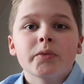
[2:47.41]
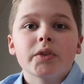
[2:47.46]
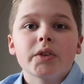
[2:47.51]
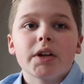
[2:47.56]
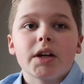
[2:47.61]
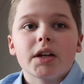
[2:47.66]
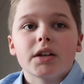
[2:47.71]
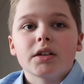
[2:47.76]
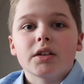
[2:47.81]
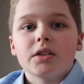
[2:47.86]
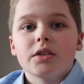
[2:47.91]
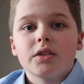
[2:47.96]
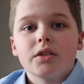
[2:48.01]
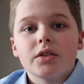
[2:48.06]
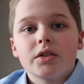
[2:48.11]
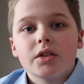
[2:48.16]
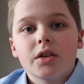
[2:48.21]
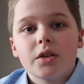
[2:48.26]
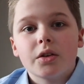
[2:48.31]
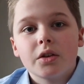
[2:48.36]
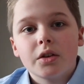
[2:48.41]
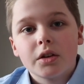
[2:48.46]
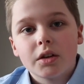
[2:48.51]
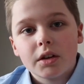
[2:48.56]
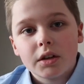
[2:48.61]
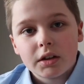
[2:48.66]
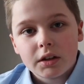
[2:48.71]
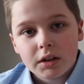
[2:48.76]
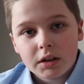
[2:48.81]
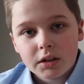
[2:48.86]
There's
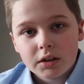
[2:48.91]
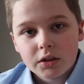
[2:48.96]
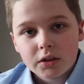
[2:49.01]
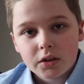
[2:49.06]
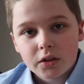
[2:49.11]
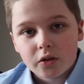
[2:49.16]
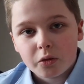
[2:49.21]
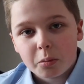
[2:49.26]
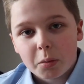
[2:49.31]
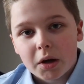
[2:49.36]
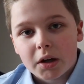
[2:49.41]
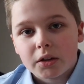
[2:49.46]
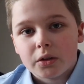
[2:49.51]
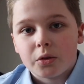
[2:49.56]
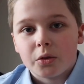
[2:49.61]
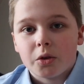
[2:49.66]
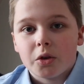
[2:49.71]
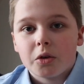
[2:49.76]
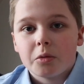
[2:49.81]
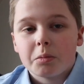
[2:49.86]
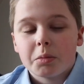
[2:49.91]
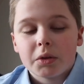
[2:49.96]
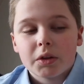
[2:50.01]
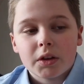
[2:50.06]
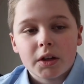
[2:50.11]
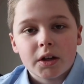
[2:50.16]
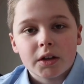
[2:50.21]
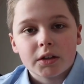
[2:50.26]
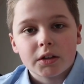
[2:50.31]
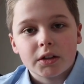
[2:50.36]
east of visit.It,
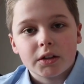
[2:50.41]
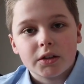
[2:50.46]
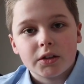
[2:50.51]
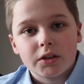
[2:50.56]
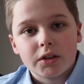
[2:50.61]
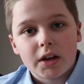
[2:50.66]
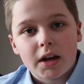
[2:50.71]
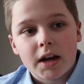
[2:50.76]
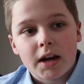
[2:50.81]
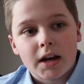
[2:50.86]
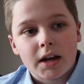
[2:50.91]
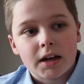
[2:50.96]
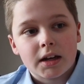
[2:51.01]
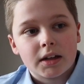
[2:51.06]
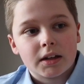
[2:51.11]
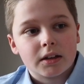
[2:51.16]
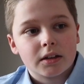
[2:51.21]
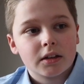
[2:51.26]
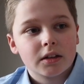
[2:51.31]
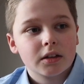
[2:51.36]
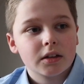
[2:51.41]
there is a